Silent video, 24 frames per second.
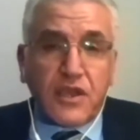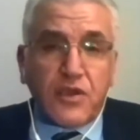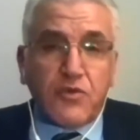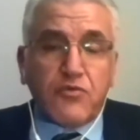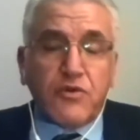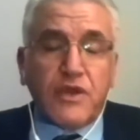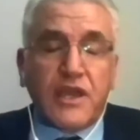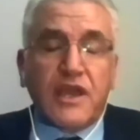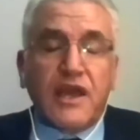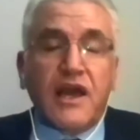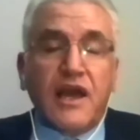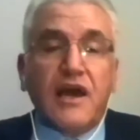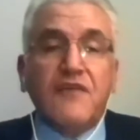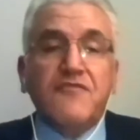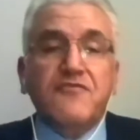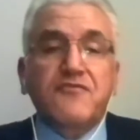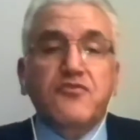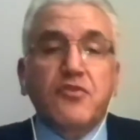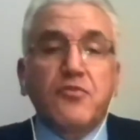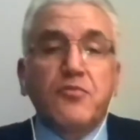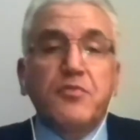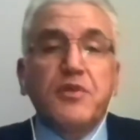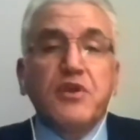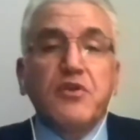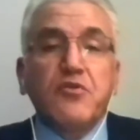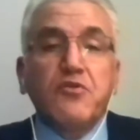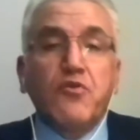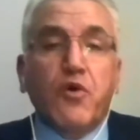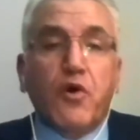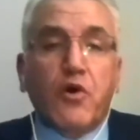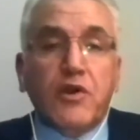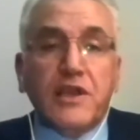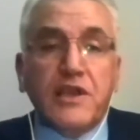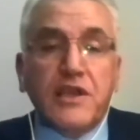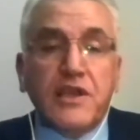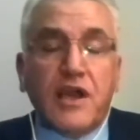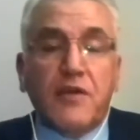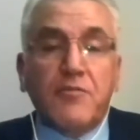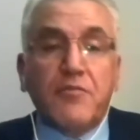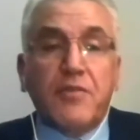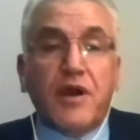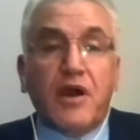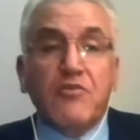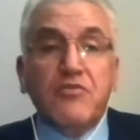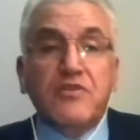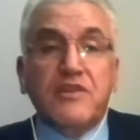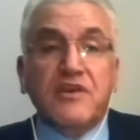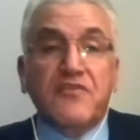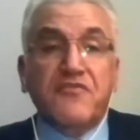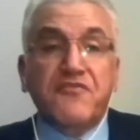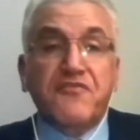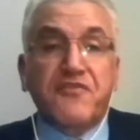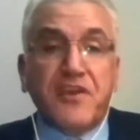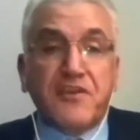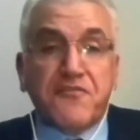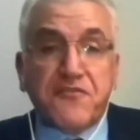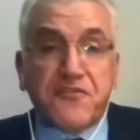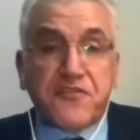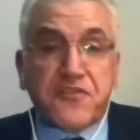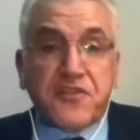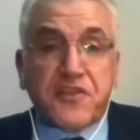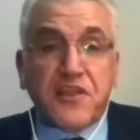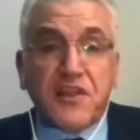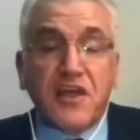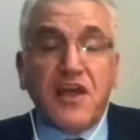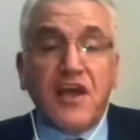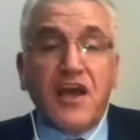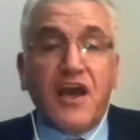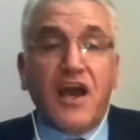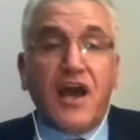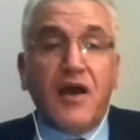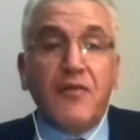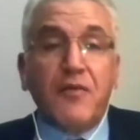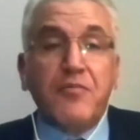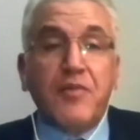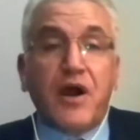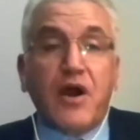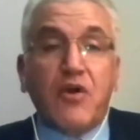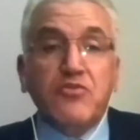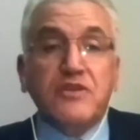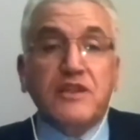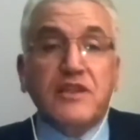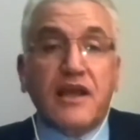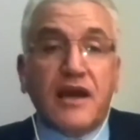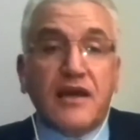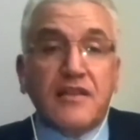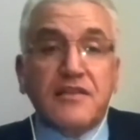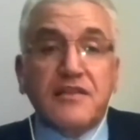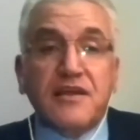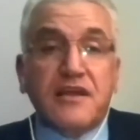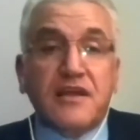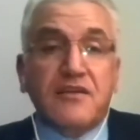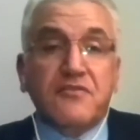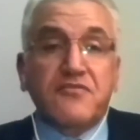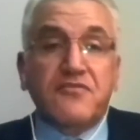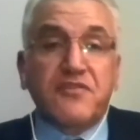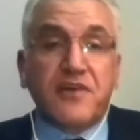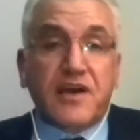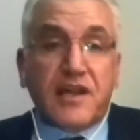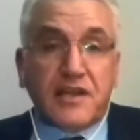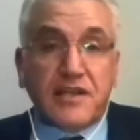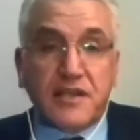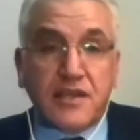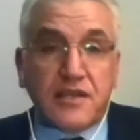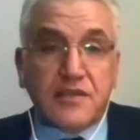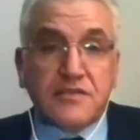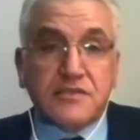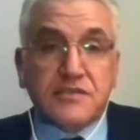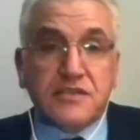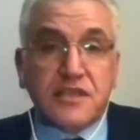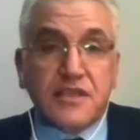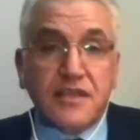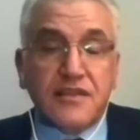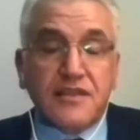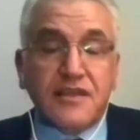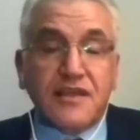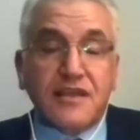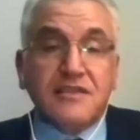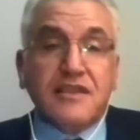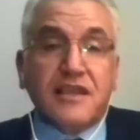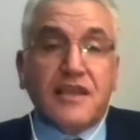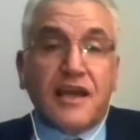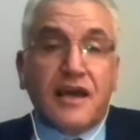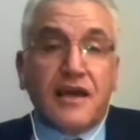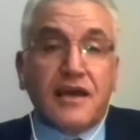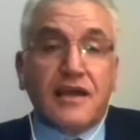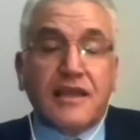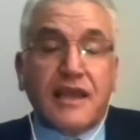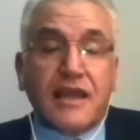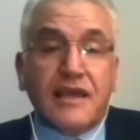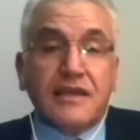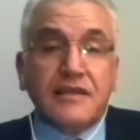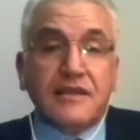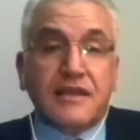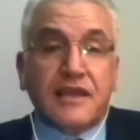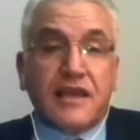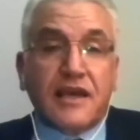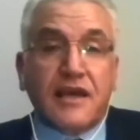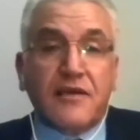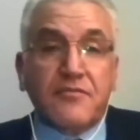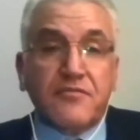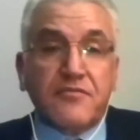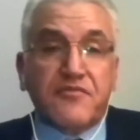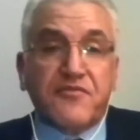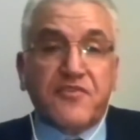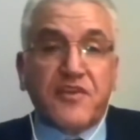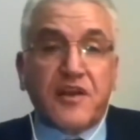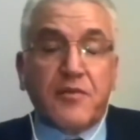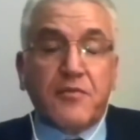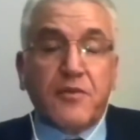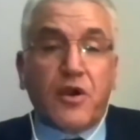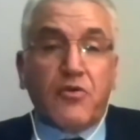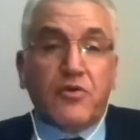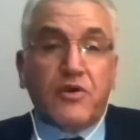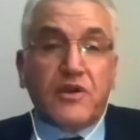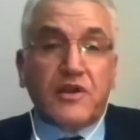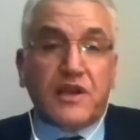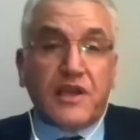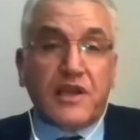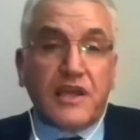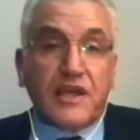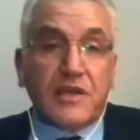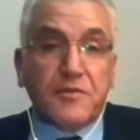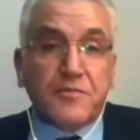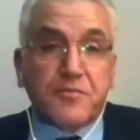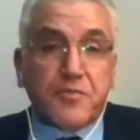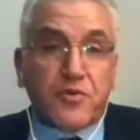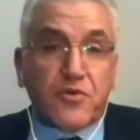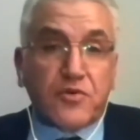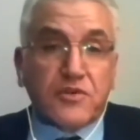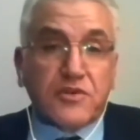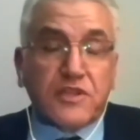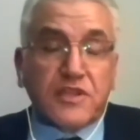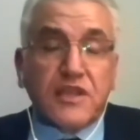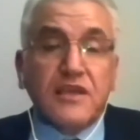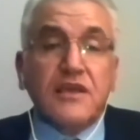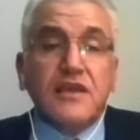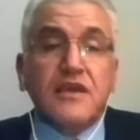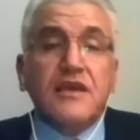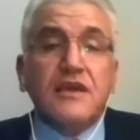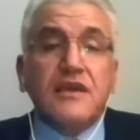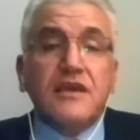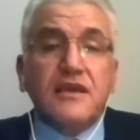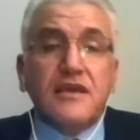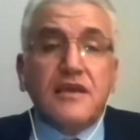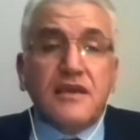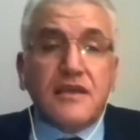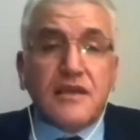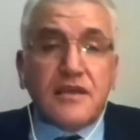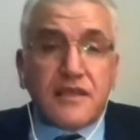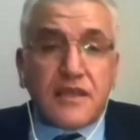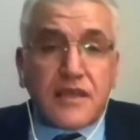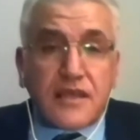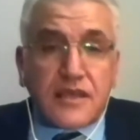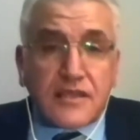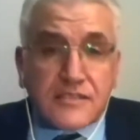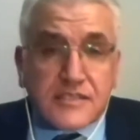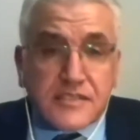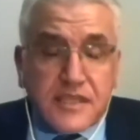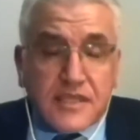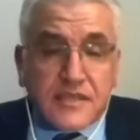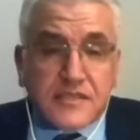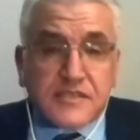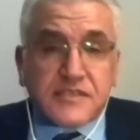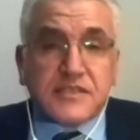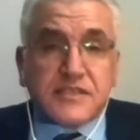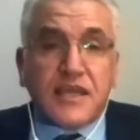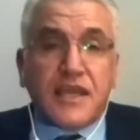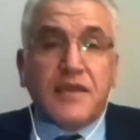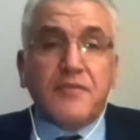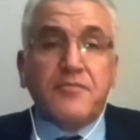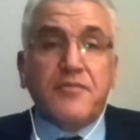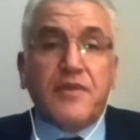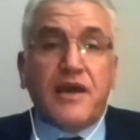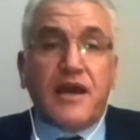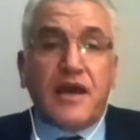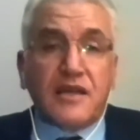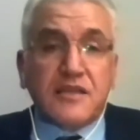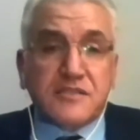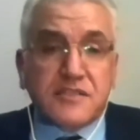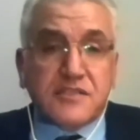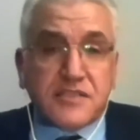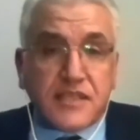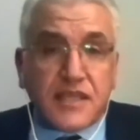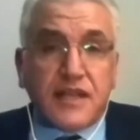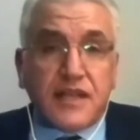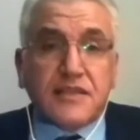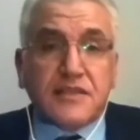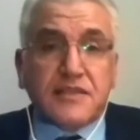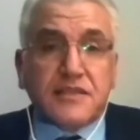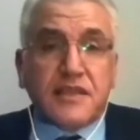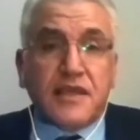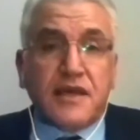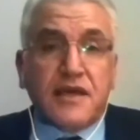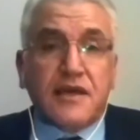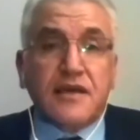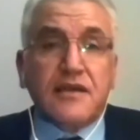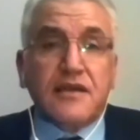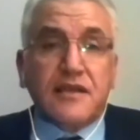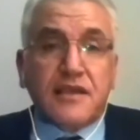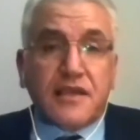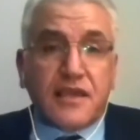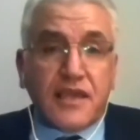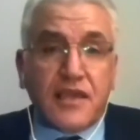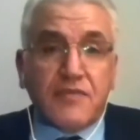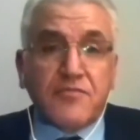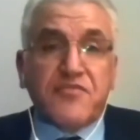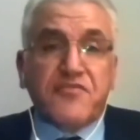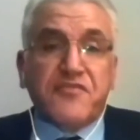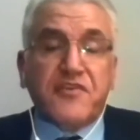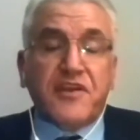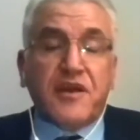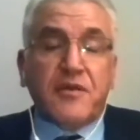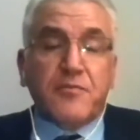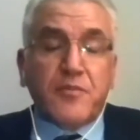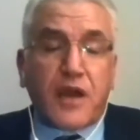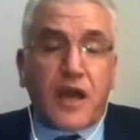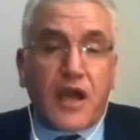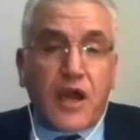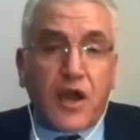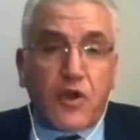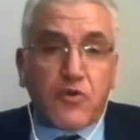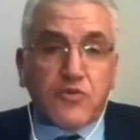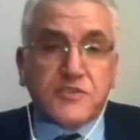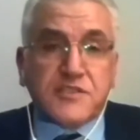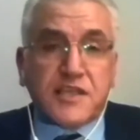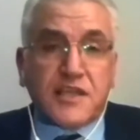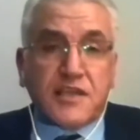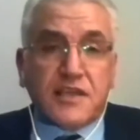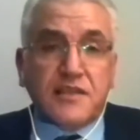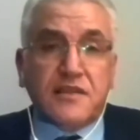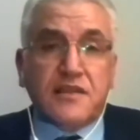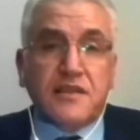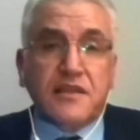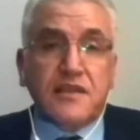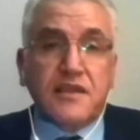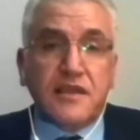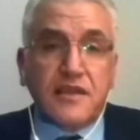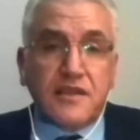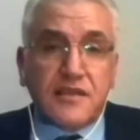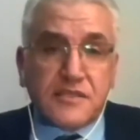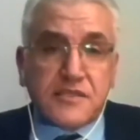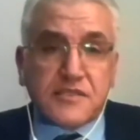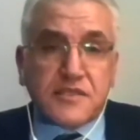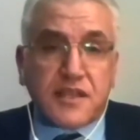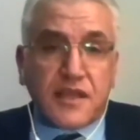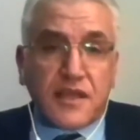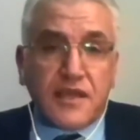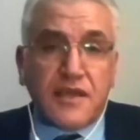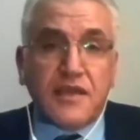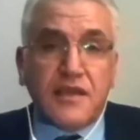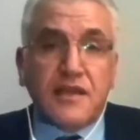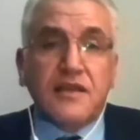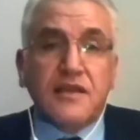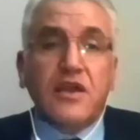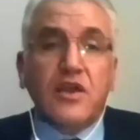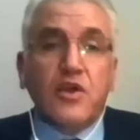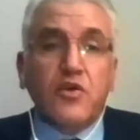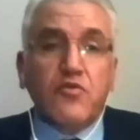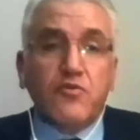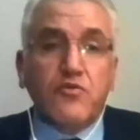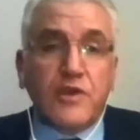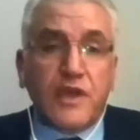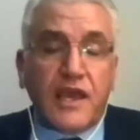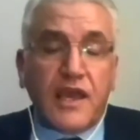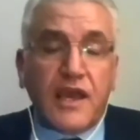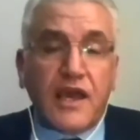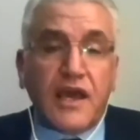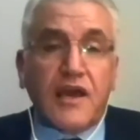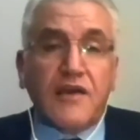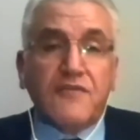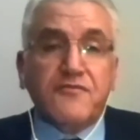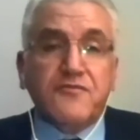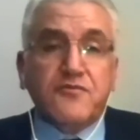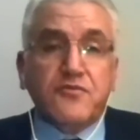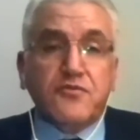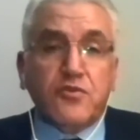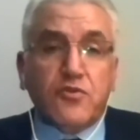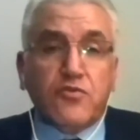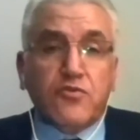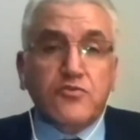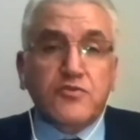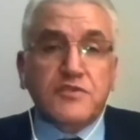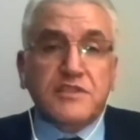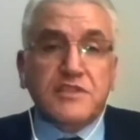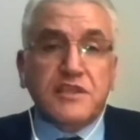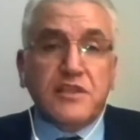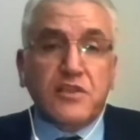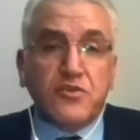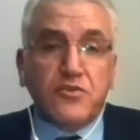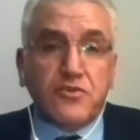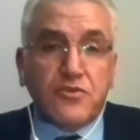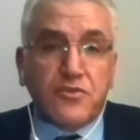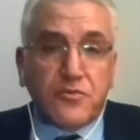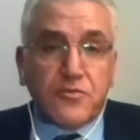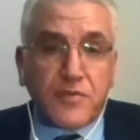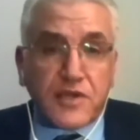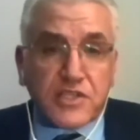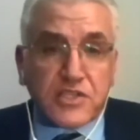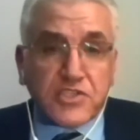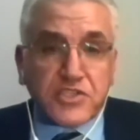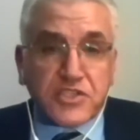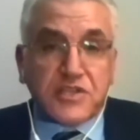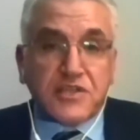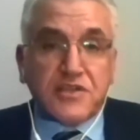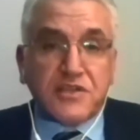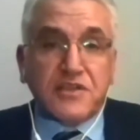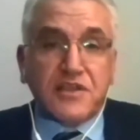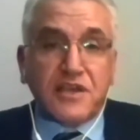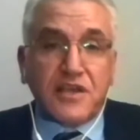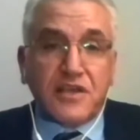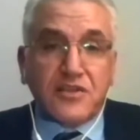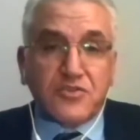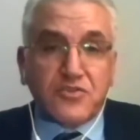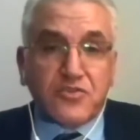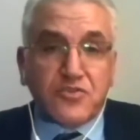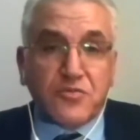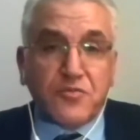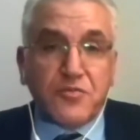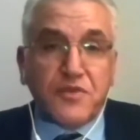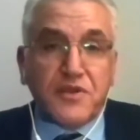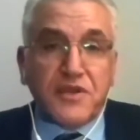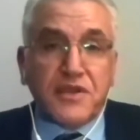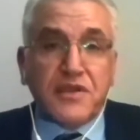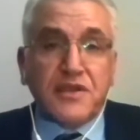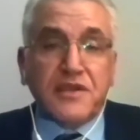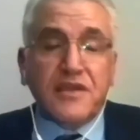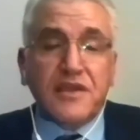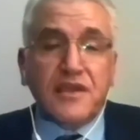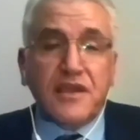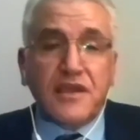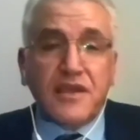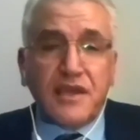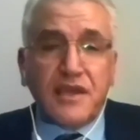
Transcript: we have to be worried about the fifth, about other variants that can come from our airport. It's the same as Delta came from outside Israel. We have to continue measure and to be